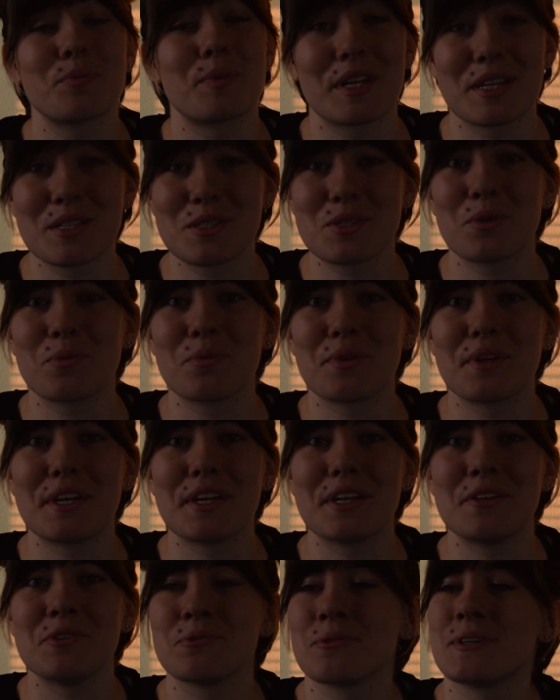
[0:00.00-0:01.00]
but I still
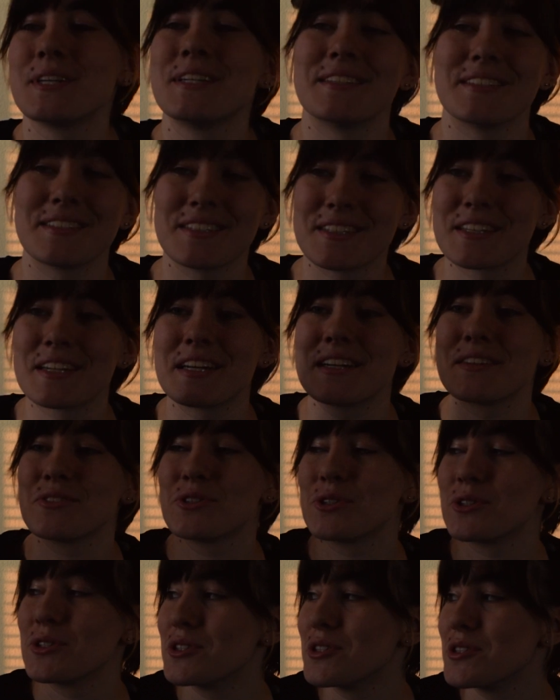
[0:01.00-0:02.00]
really enjoyed it and thought it
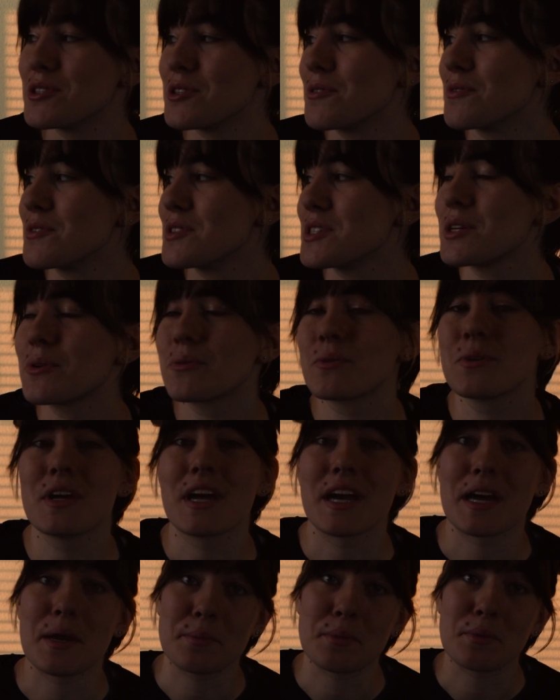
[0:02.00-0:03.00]
should deserve a sequel.
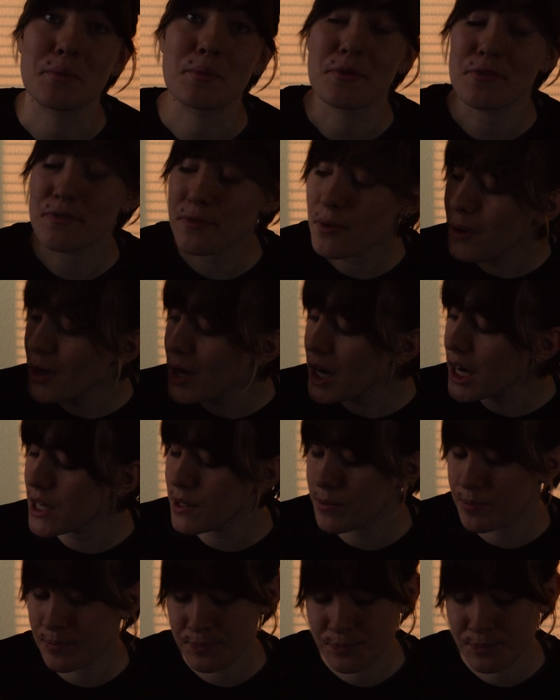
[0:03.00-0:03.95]
I am number four.